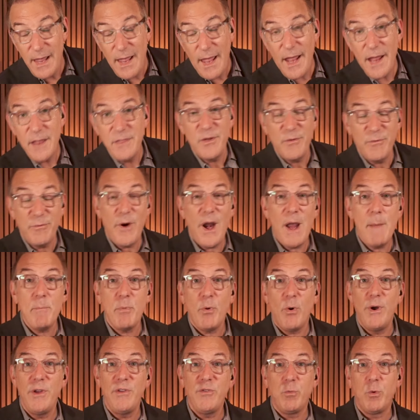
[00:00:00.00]
And the frat
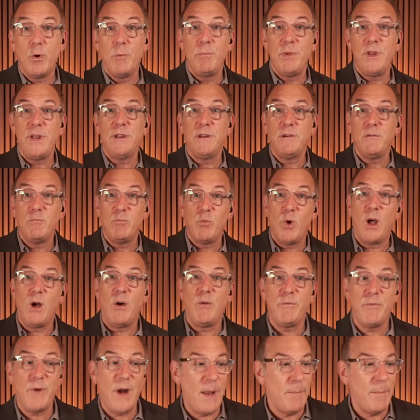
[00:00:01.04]
boys were being, well,
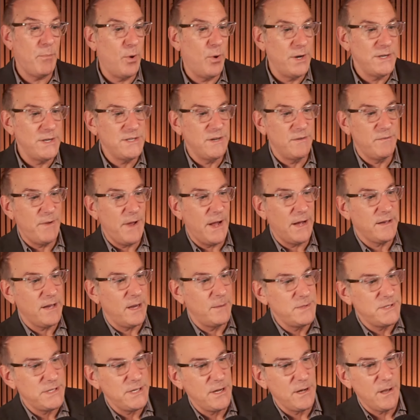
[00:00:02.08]
frat boys. In fact, I'm
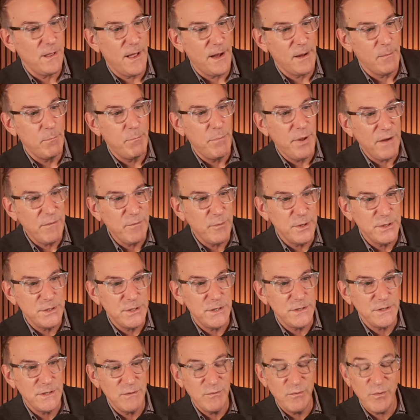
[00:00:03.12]
seeing a lot of
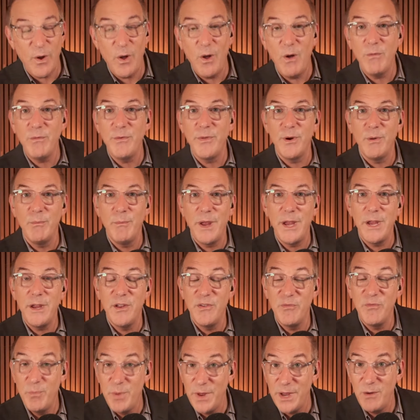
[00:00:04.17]
beverages involved. There may
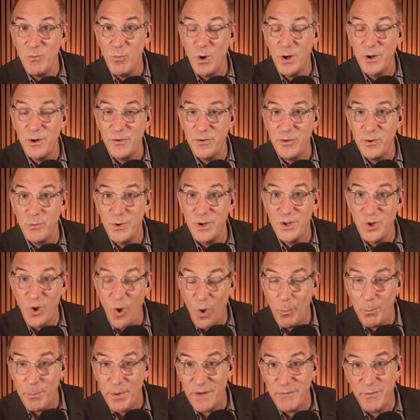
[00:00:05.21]
have been one or two
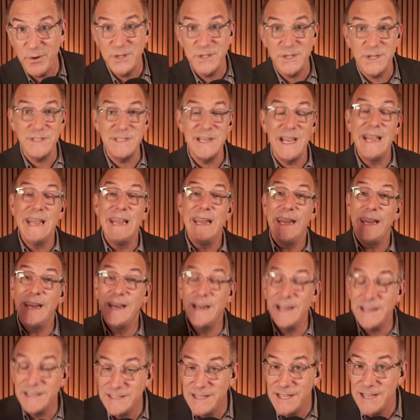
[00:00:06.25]
adult beverages. It
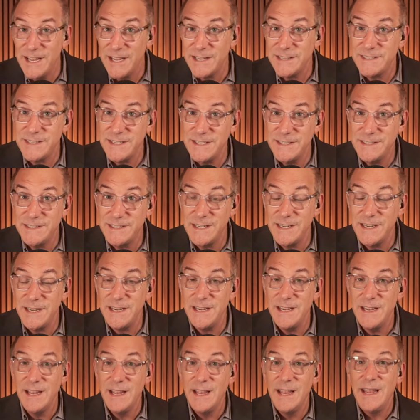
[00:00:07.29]
is the SEC.
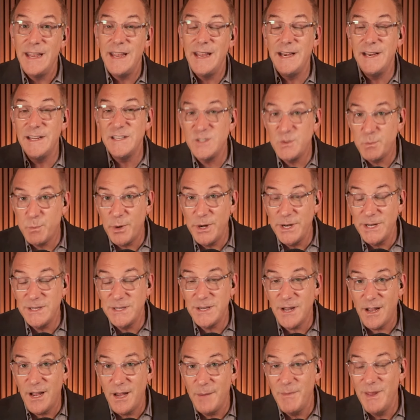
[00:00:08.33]
It is
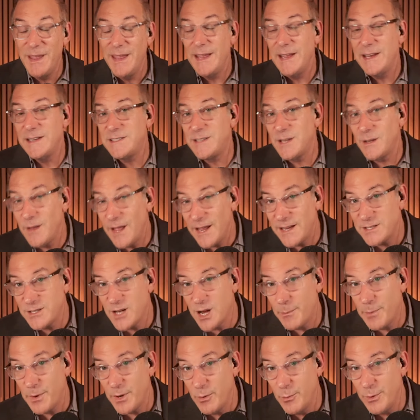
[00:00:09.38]
springtime. It's the last
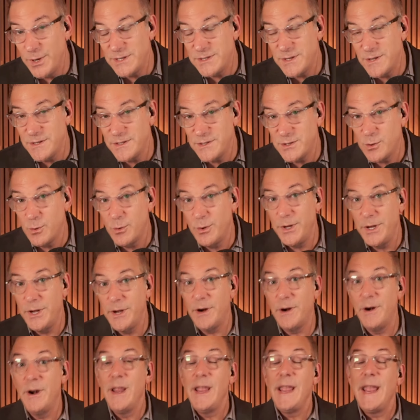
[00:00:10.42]
couple of weeks of the school
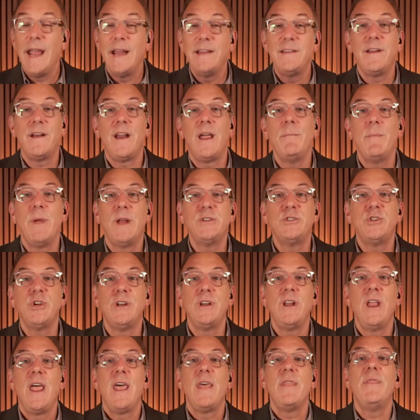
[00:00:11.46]
year. And did I
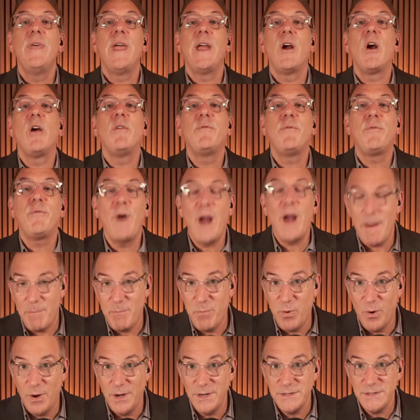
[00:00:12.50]
mention they are frat
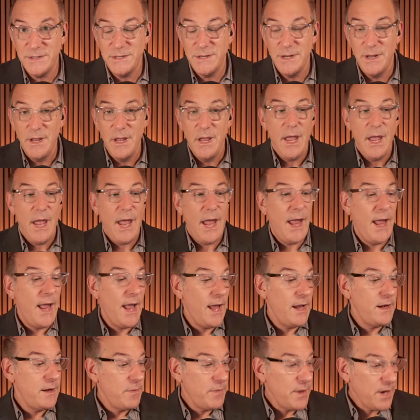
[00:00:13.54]
boys?
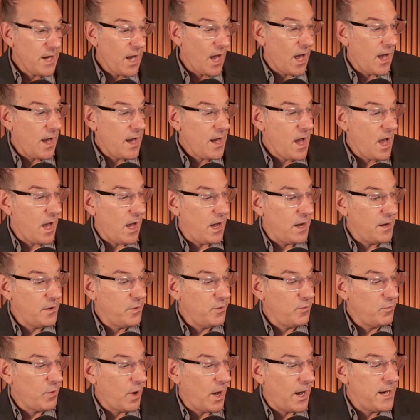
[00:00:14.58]
And the guy on the
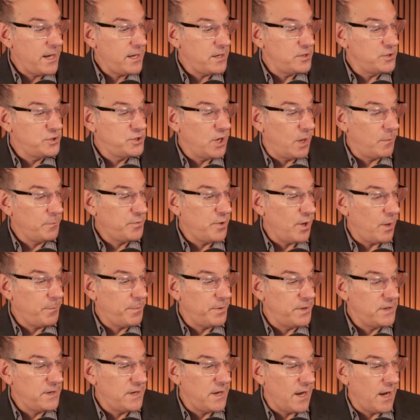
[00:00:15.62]
right jumped up
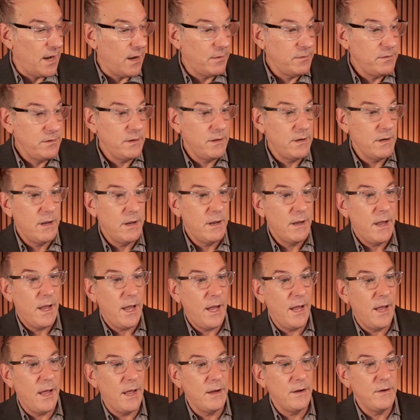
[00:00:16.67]
and down
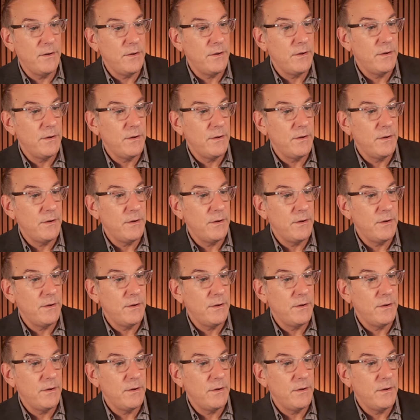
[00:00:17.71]
and